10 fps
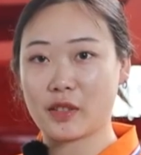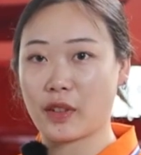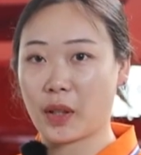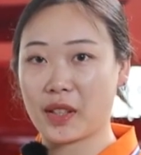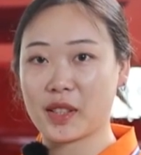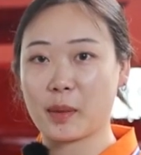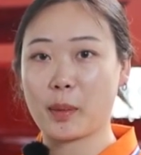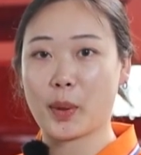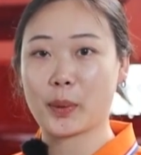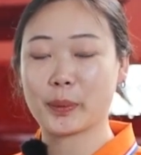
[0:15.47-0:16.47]
it's very
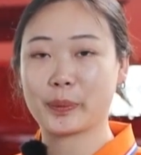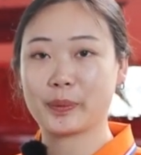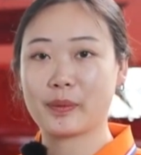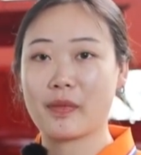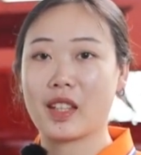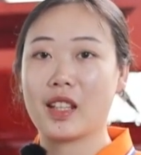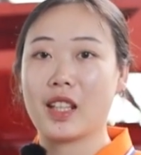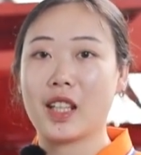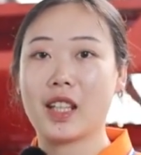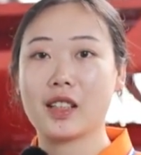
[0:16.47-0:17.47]
simple.
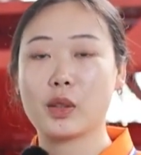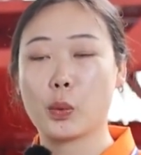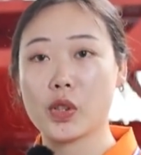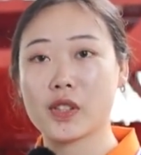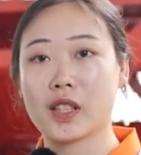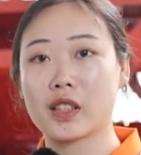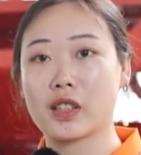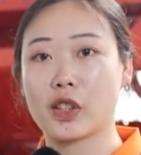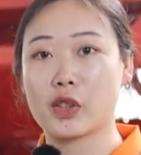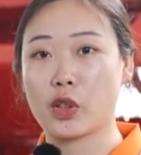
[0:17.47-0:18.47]
And what sets
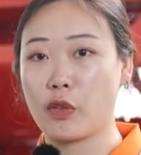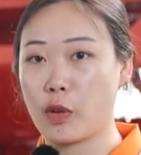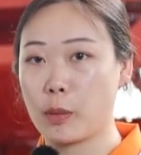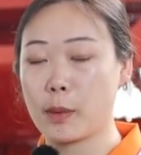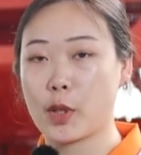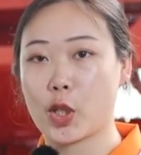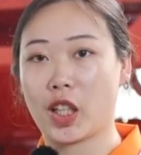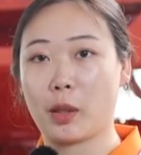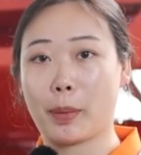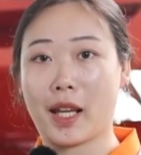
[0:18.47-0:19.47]
this roofing
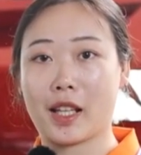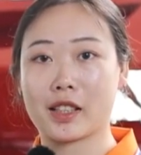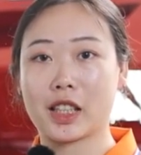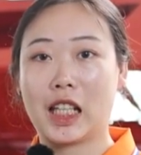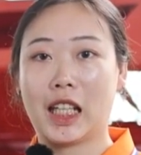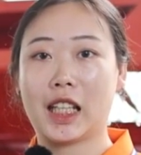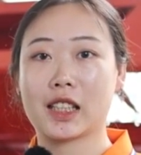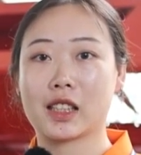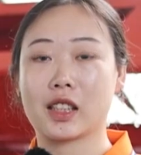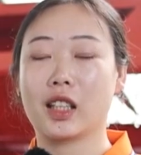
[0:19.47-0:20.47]
machine apart
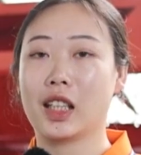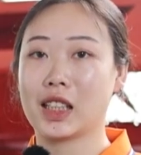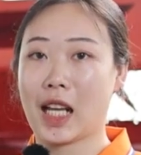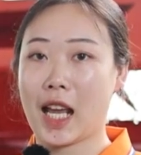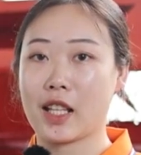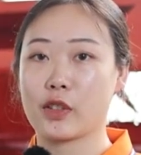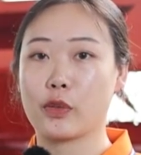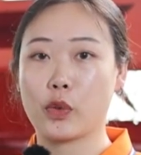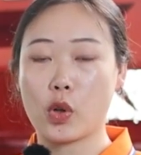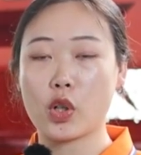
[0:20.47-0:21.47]
is it has
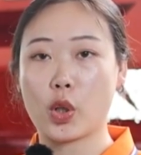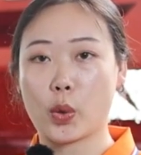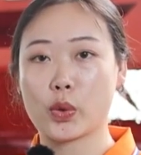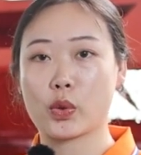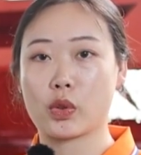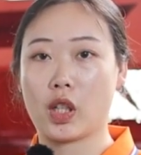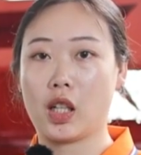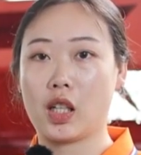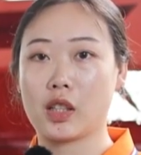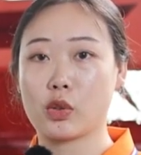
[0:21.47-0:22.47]
4 rows
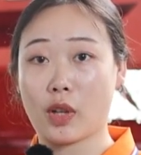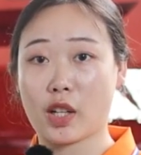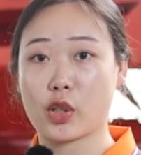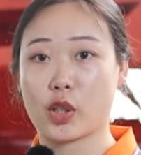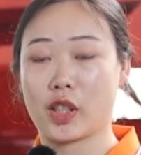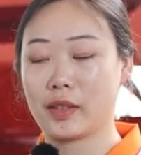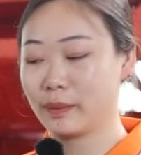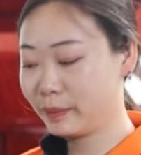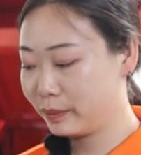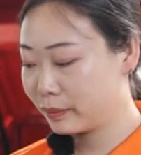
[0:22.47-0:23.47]
structure.
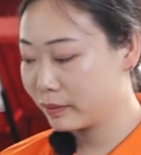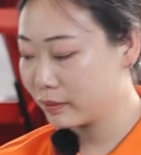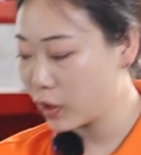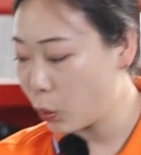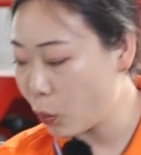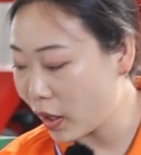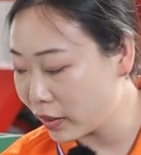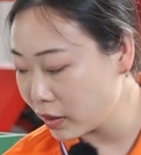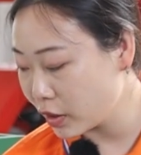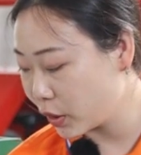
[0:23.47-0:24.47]

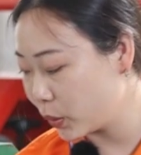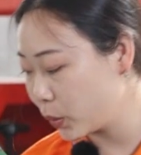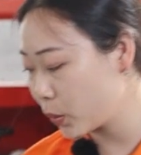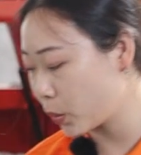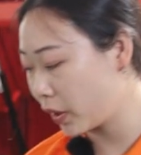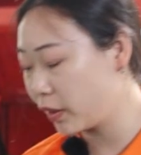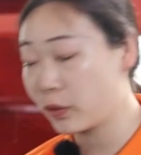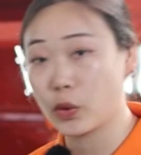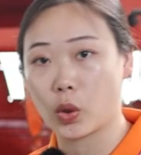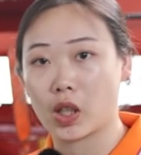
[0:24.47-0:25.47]
1, 2, 3,
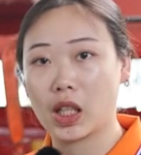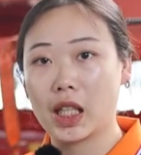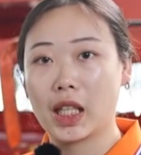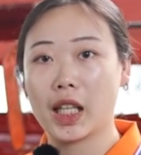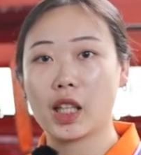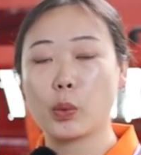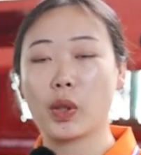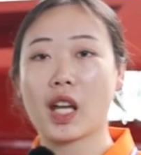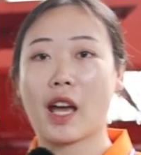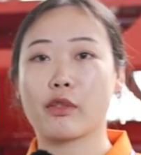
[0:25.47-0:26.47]
4. And
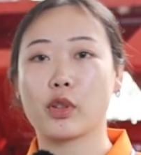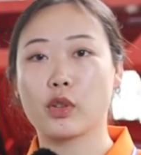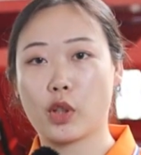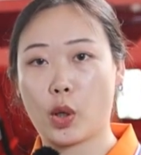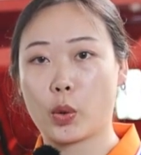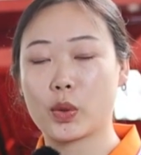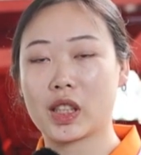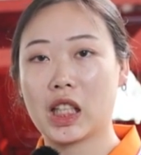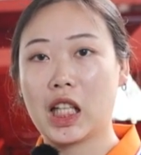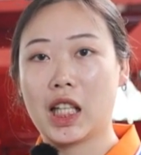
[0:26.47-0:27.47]
we have to note
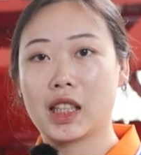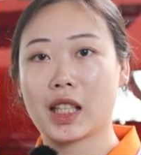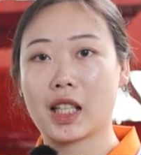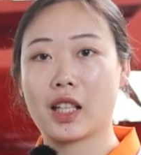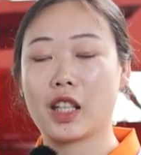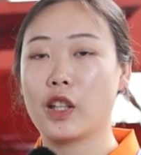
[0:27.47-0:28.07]
that